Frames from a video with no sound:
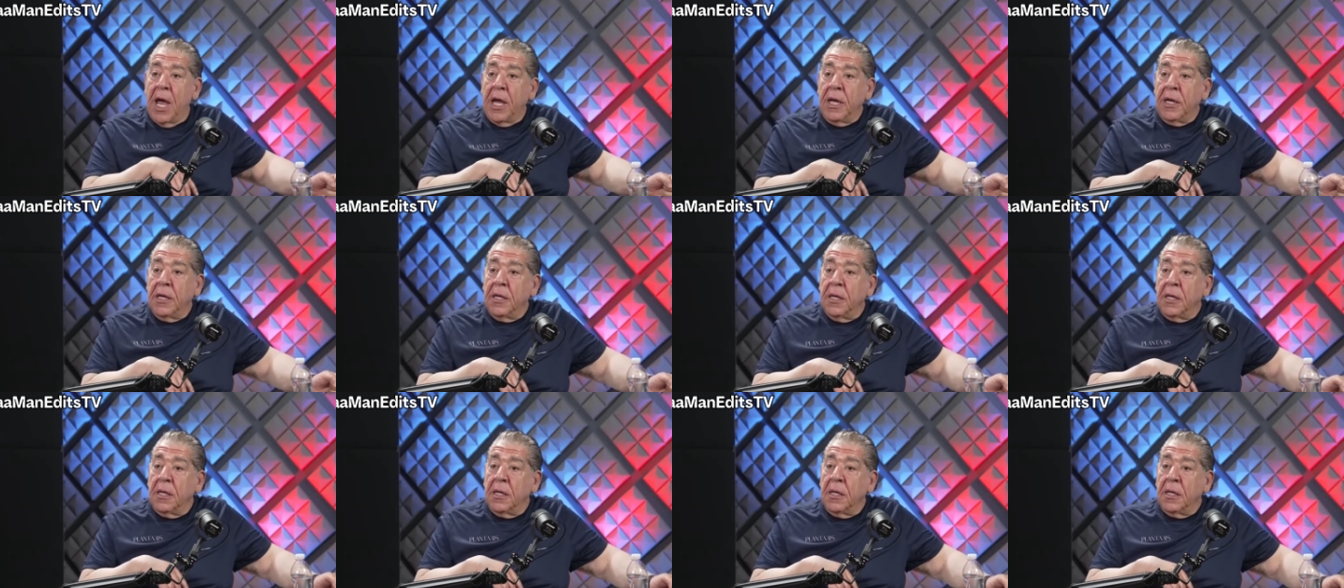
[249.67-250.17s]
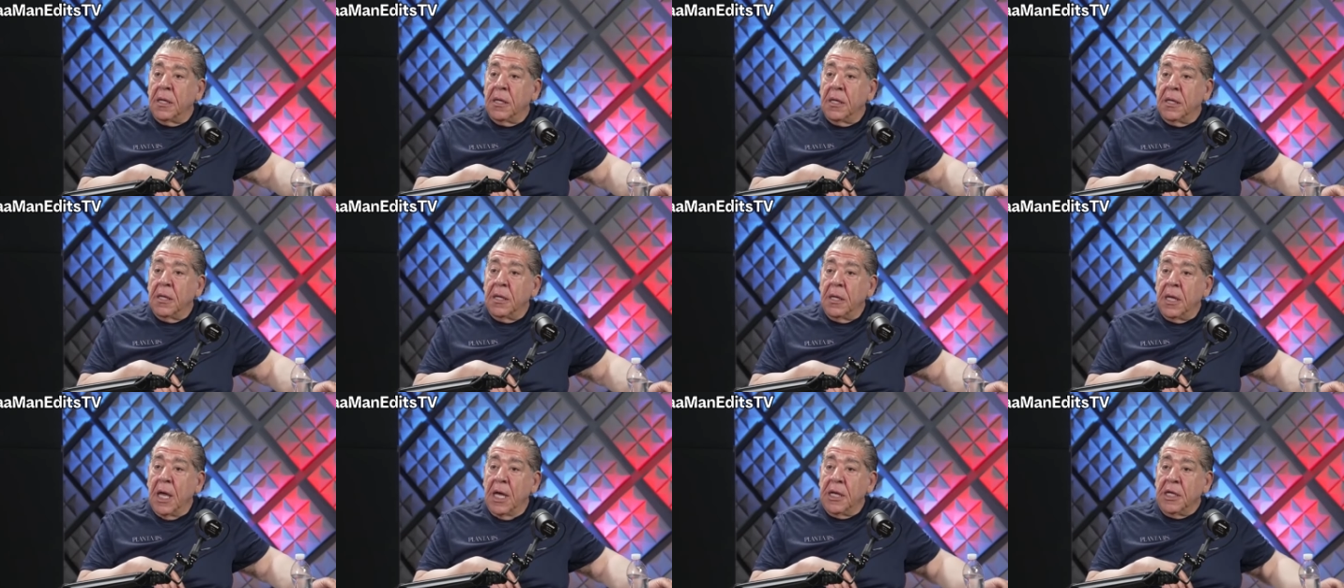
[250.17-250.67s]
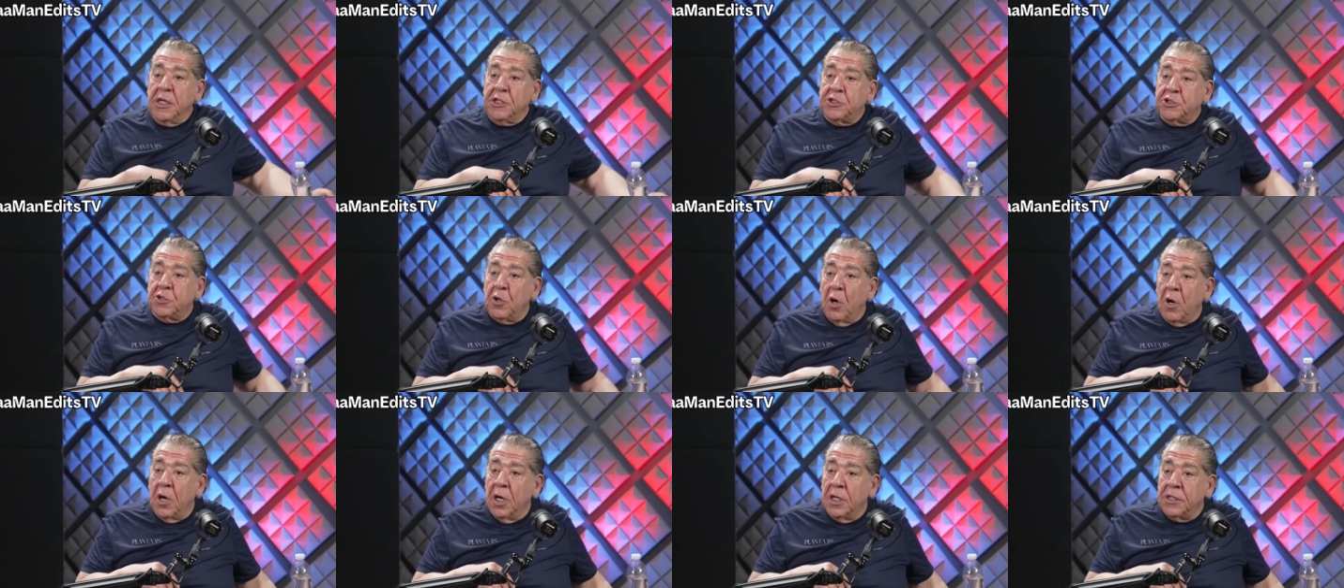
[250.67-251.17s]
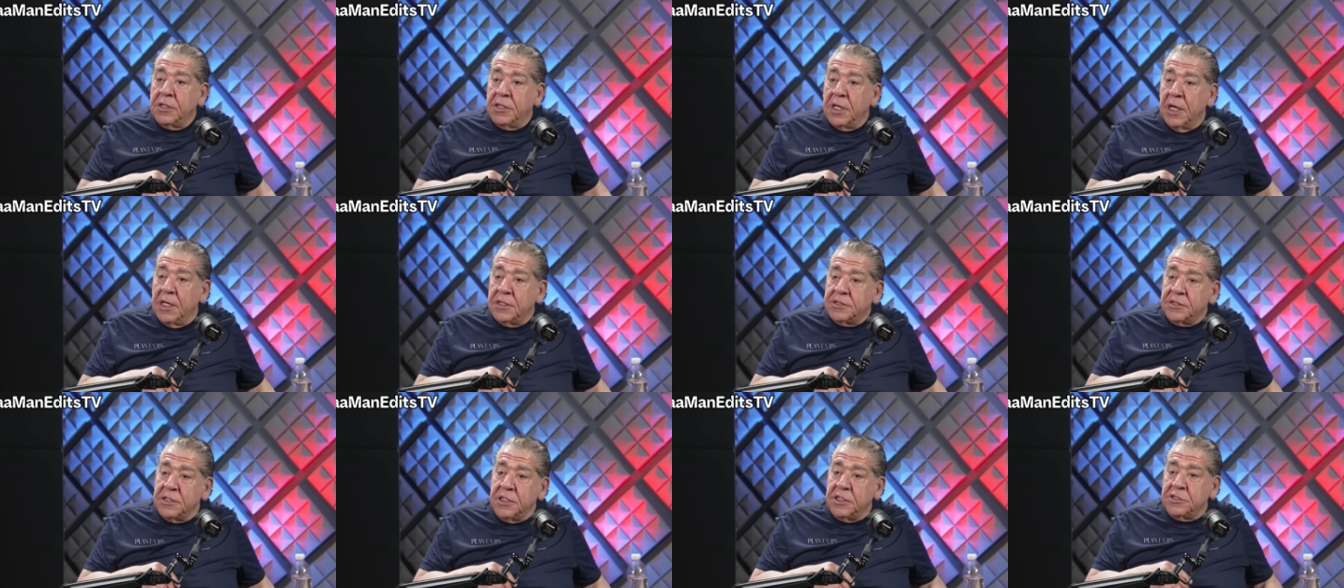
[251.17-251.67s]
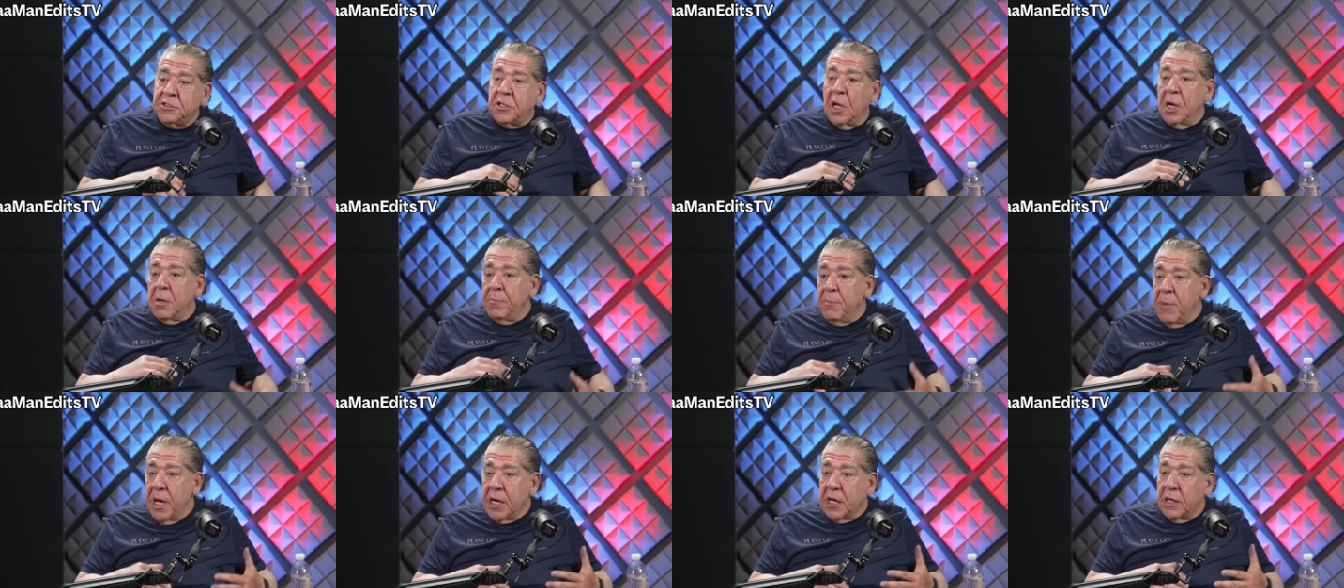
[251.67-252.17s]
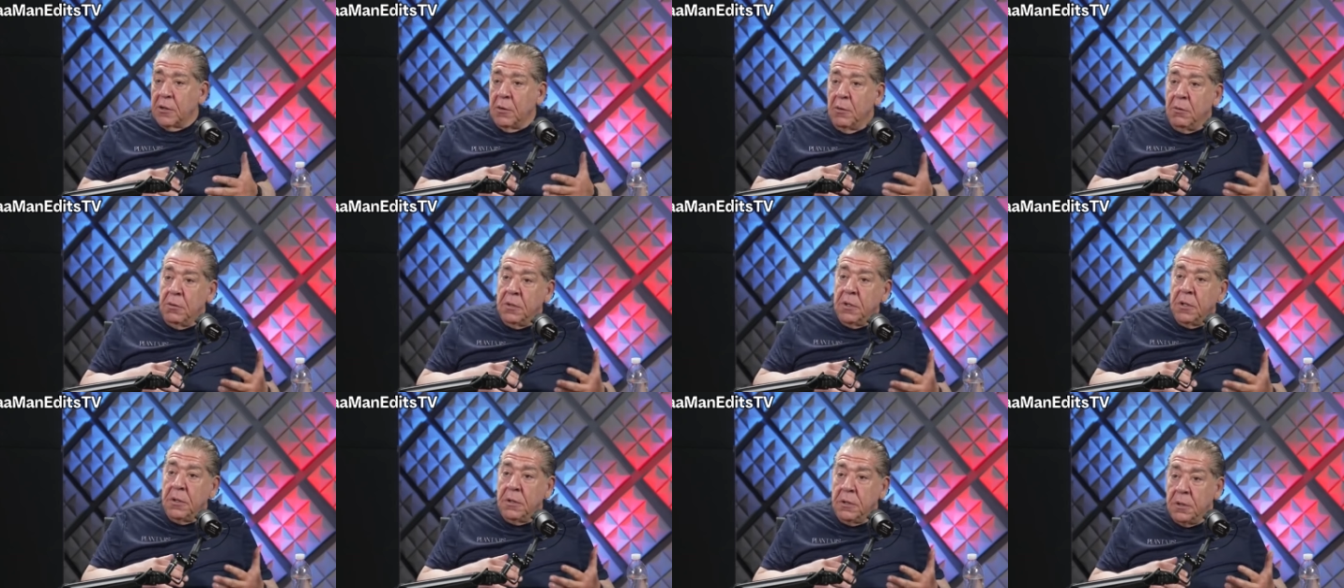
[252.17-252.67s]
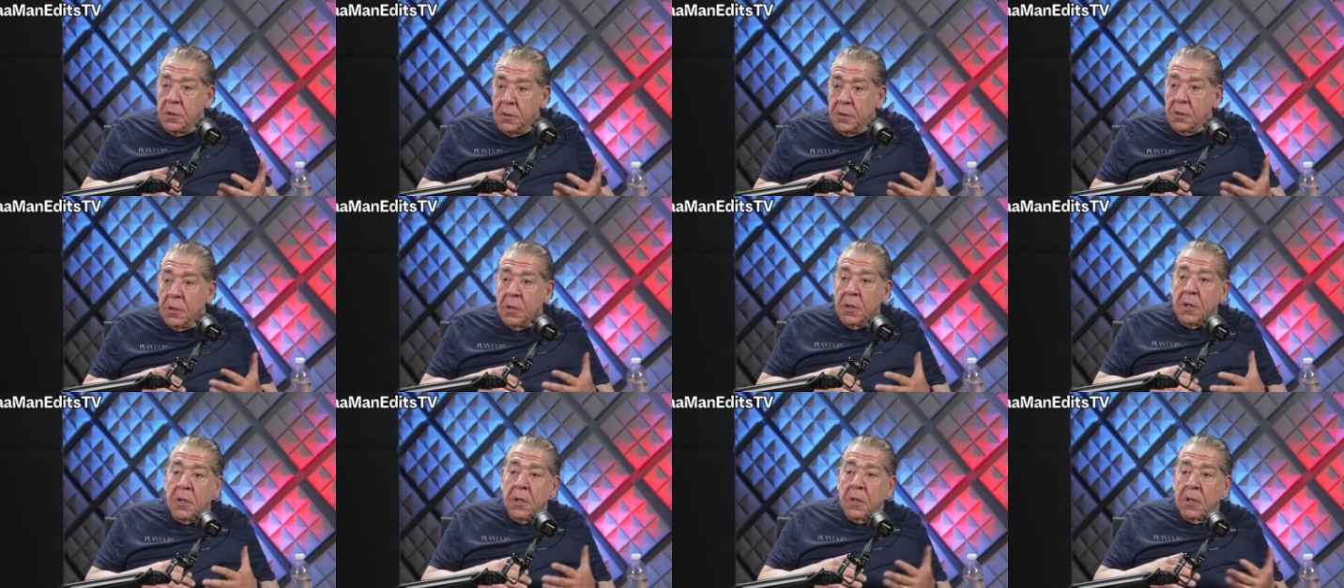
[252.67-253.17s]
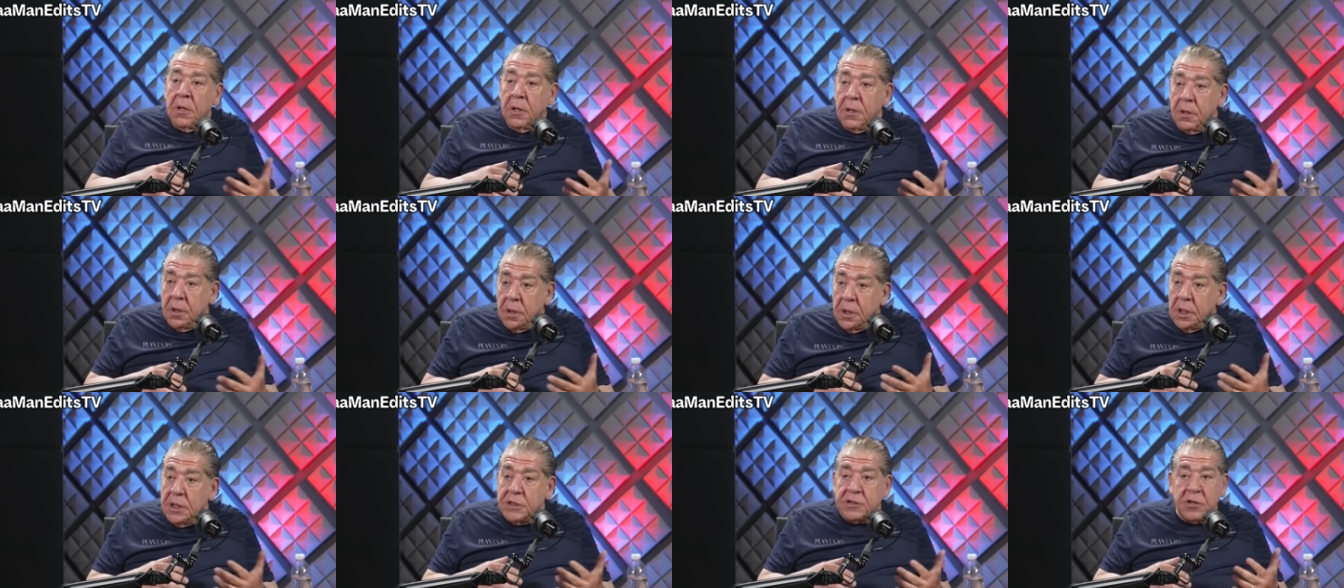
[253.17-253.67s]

Uh-huh. And he saw her tits, and he started making. Yeah.